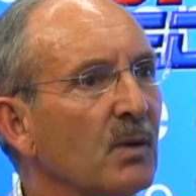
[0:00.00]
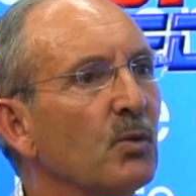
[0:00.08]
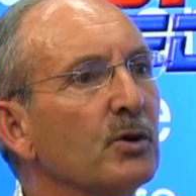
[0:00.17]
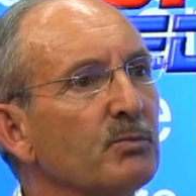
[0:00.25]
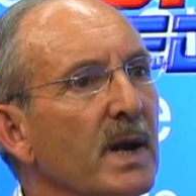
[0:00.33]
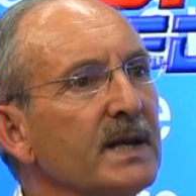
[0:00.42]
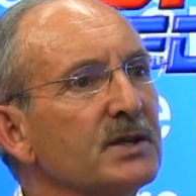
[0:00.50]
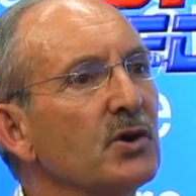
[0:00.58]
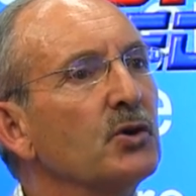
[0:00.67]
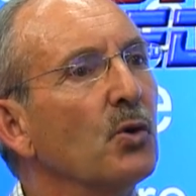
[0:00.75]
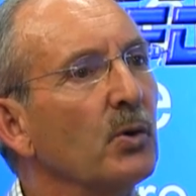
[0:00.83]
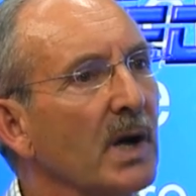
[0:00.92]
would
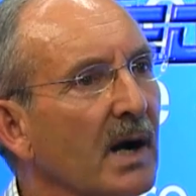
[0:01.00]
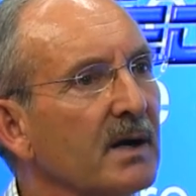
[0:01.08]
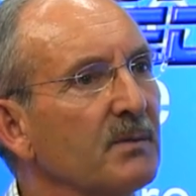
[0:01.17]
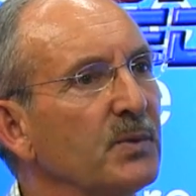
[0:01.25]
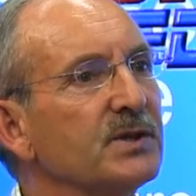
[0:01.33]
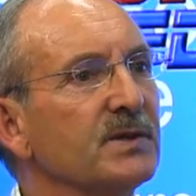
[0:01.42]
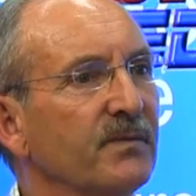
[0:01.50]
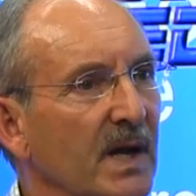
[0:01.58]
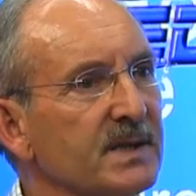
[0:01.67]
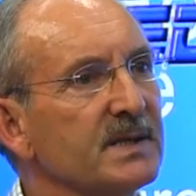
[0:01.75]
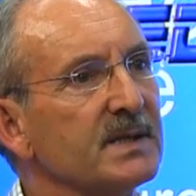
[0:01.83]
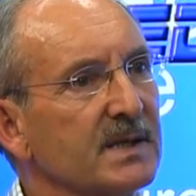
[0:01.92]
mentor your younger pigeon
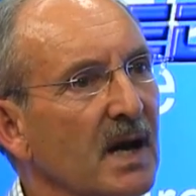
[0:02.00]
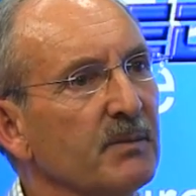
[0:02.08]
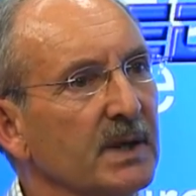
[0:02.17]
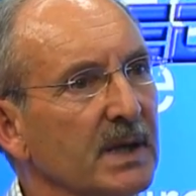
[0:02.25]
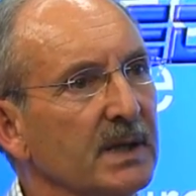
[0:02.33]
fanciers coming